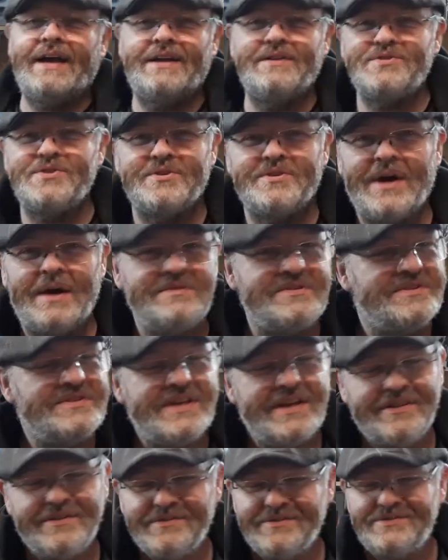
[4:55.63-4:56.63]
and subscribing to the
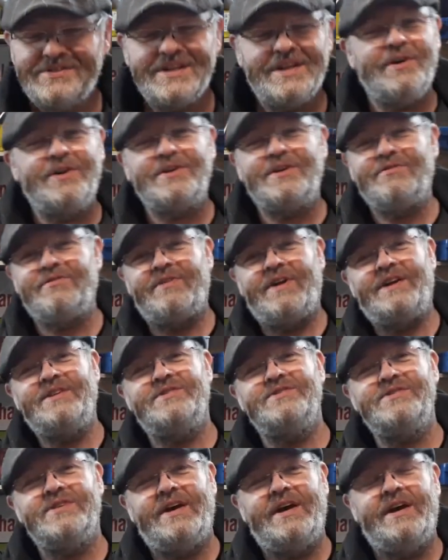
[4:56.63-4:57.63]
channel, tell all your
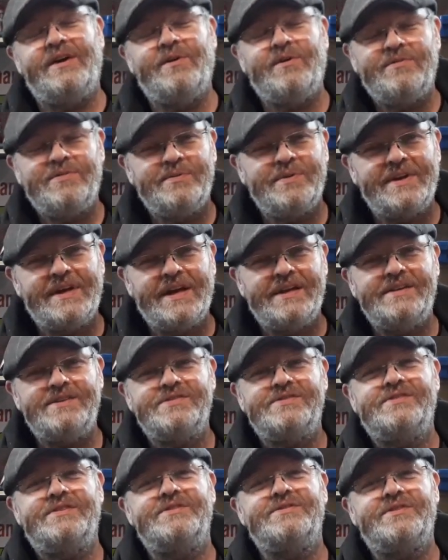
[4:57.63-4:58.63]
friends. Hopefully we can get
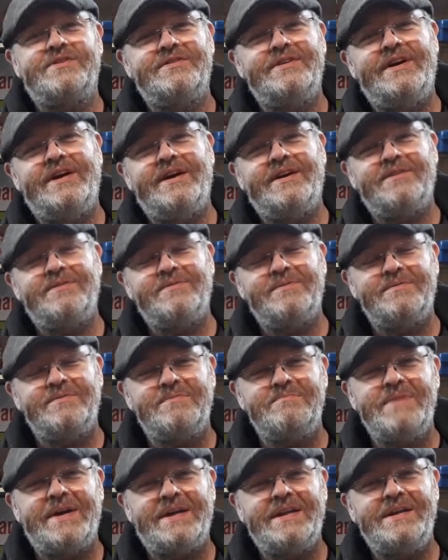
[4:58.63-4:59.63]
this
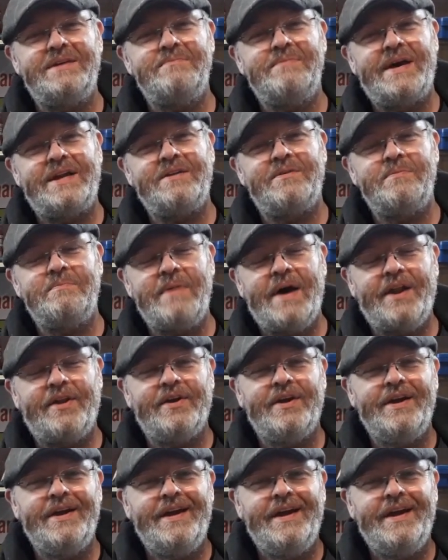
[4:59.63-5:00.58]
making it better and better.